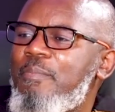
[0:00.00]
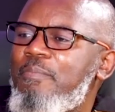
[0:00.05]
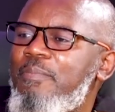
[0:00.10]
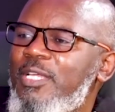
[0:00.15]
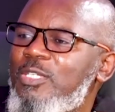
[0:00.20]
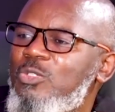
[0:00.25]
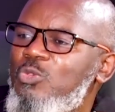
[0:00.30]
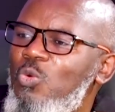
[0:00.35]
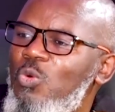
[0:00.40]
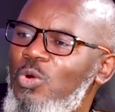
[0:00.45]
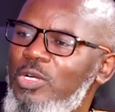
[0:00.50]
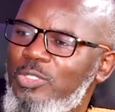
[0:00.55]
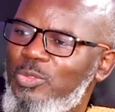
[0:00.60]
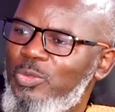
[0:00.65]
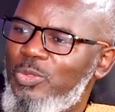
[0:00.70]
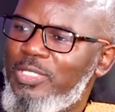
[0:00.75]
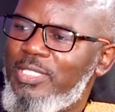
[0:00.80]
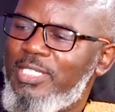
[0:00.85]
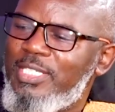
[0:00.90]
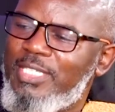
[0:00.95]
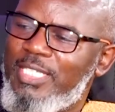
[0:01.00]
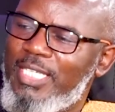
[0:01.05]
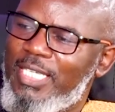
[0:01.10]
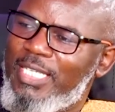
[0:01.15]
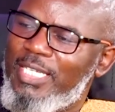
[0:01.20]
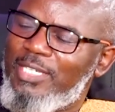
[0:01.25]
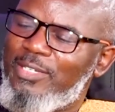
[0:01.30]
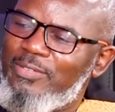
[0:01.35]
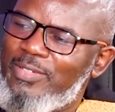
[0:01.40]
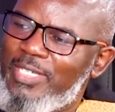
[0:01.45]
But what was the
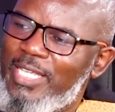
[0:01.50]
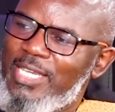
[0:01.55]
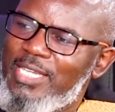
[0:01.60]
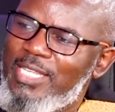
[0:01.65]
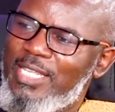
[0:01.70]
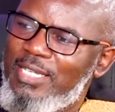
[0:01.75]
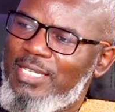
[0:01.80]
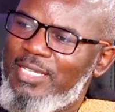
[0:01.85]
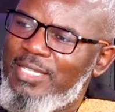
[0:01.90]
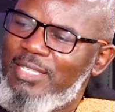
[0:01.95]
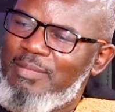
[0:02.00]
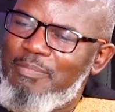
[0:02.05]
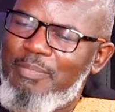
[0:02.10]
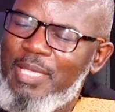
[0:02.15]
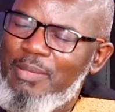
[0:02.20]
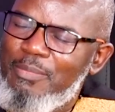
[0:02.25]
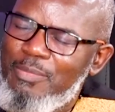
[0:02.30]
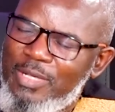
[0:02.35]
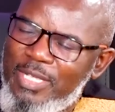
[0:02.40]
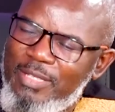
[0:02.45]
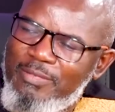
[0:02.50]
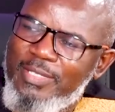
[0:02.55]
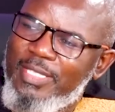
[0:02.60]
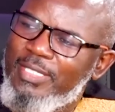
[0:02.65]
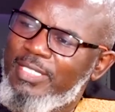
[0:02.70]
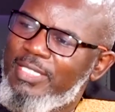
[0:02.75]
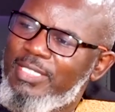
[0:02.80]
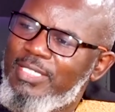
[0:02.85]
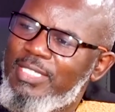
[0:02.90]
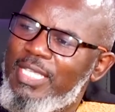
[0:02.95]
secret of Daniel? The Bible gives us
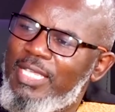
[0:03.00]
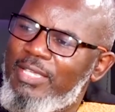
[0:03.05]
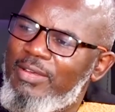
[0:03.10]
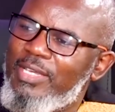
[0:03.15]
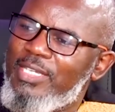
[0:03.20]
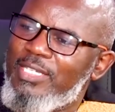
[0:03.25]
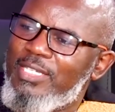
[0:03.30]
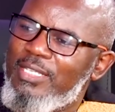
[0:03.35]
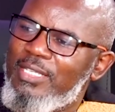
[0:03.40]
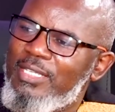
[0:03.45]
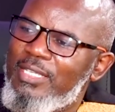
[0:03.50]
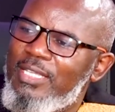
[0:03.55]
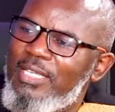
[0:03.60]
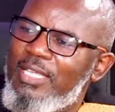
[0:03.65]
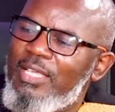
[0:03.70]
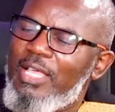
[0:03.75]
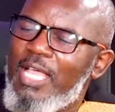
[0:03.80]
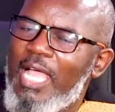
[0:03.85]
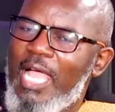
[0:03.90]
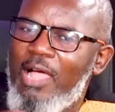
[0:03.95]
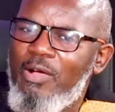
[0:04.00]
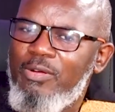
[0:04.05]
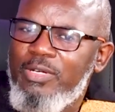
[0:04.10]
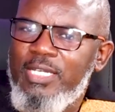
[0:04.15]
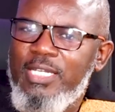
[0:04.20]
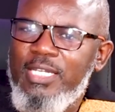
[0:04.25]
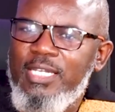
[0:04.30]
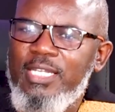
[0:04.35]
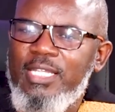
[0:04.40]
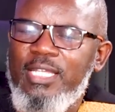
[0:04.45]
his secret. How
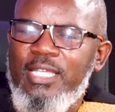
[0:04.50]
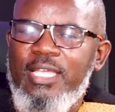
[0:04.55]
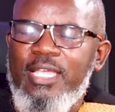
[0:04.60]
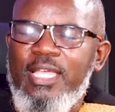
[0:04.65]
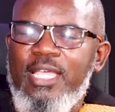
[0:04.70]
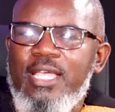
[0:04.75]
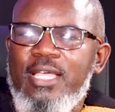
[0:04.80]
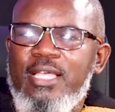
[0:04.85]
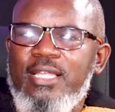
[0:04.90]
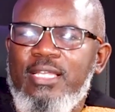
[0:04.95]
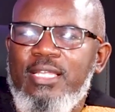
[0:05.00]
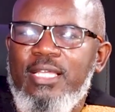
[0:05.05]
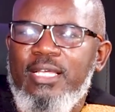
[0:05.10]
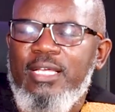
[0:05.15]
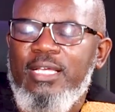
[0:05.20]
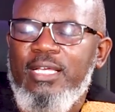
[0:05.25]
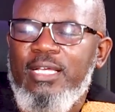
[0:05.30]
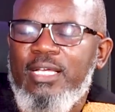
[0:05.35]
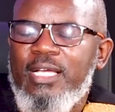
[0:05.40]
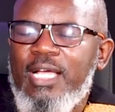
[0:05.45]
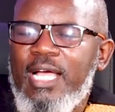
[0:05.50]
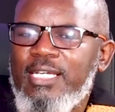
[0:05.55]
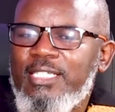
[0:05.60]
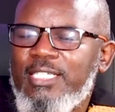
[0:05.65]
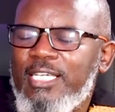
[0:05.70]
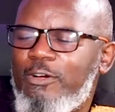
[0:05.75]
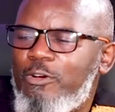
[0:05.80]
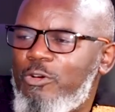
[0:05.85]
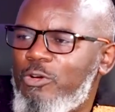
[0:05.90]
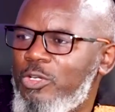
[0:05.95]
did he cut
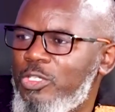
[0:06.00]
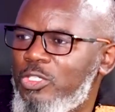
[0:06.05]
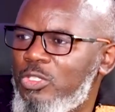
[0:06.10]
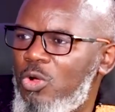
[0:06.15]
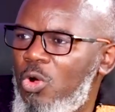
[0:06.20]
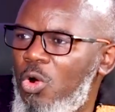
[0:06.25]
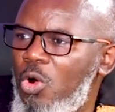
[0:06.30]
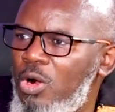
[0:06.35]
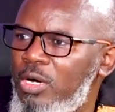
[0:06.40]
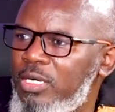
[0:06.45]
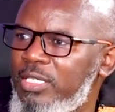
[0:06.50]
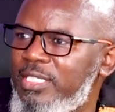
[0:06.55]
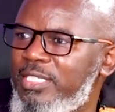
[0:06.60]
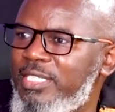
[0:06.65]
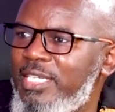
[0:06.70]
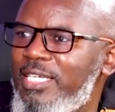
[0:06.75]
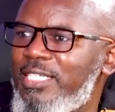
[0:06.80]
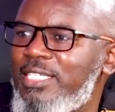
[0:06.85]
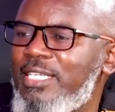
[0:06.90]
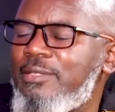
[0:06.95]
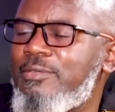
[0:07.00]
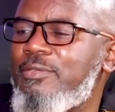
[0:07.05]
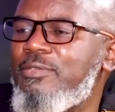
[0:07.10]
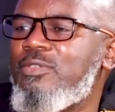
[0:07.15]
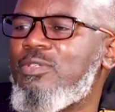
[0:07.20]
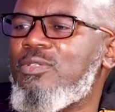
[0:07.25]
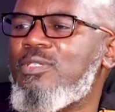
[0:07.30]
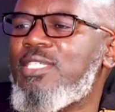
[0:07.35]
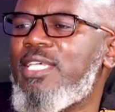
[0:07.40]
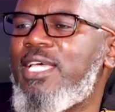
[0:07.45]
across all sectors of
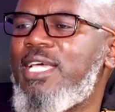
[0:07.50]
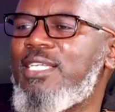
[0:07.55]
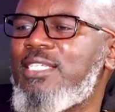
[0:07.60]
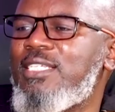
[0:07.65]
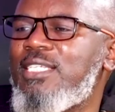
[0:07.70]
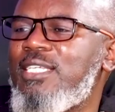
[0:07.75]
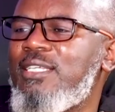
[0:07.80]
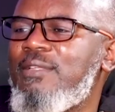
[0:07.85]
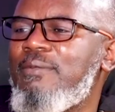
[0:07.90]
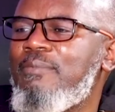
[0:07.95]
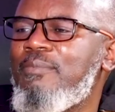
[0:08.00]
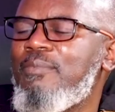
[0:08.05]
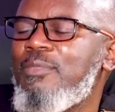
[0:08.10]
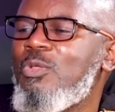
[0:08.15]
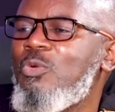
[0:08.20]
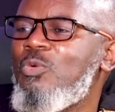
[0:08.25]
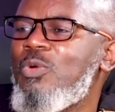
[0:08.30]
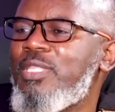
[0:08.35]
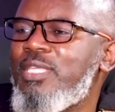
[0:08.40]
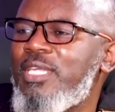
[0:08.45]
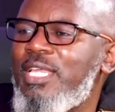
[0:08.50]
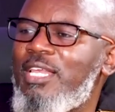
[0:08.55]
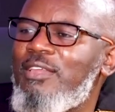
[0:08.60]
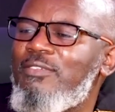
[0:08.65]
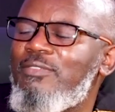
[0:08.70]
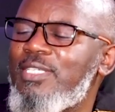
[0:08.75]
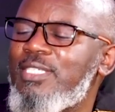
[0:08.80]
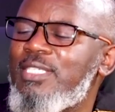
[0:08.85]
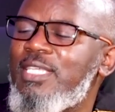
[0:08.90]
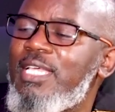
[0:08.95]
society with
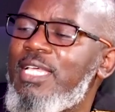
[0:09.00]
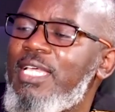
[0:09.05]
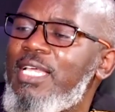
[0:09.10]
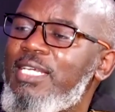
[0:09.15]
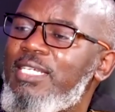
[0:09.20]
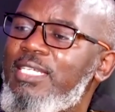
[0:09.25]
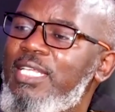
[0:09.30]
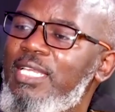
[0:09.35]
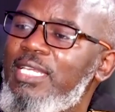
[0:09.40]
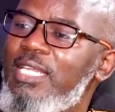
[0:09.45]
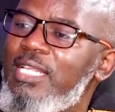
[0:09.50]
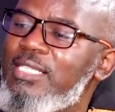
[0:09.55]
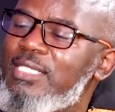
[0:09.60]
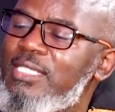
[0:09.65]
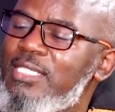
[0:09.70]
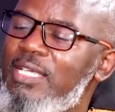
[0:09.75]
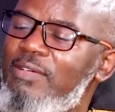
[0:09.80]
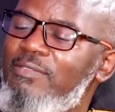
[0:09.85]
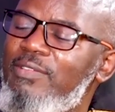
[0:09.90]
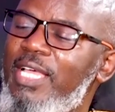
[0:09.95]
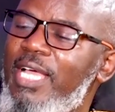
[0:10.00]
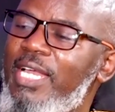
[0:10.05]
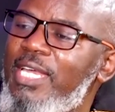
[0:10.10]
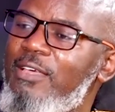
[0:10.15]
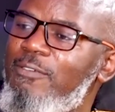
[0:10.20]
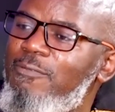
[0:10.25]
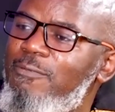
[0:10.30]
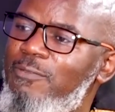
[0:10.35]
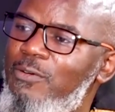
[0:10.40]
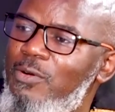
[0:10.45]
relevance? Daniel served under
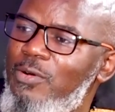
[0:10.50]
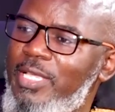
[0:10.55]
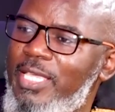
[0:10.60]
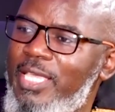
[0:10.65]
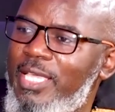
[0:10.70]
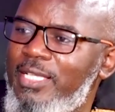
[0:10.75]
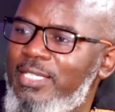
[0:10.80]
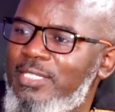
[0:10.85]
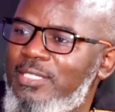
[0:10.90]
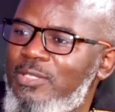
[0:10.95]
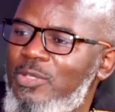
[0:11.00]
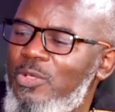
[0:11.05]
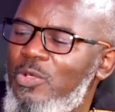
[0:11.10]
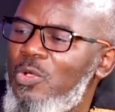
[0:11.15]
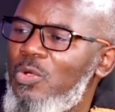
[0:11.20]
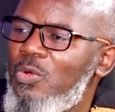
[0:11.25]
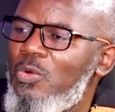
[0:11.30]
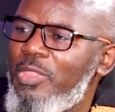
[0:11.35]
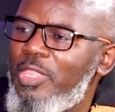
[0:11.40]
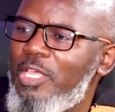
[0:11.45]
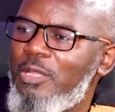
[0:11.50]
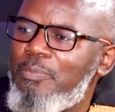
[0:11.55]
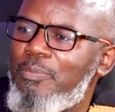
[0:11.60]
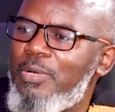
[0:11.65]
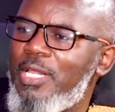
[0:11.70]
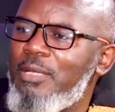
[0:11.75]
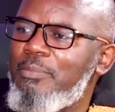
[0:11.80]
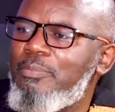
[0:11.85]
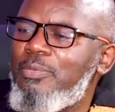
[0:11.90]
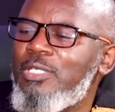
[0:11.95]
4 kings without
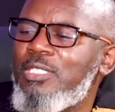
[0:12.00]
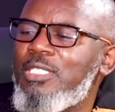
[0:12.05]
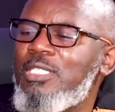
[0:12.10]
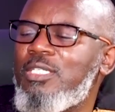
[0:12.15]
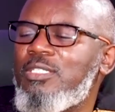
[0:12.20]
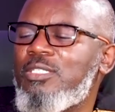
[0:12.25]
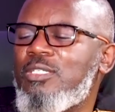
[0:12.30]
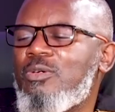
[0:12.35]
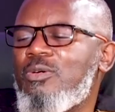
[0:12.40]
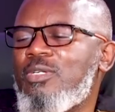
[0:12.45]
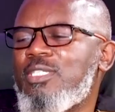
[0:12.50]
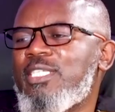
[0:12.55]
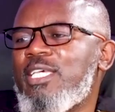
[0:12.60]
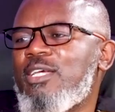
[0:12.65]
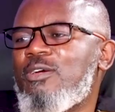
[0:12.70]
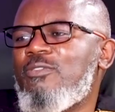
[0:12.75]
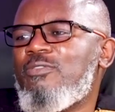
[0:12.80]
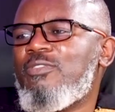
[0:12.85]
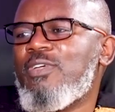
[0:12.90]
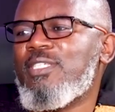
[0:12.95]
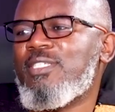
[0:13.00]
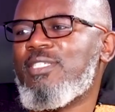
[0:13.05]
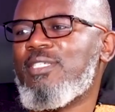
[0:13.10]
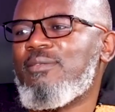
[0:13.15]
playing political sycophancy.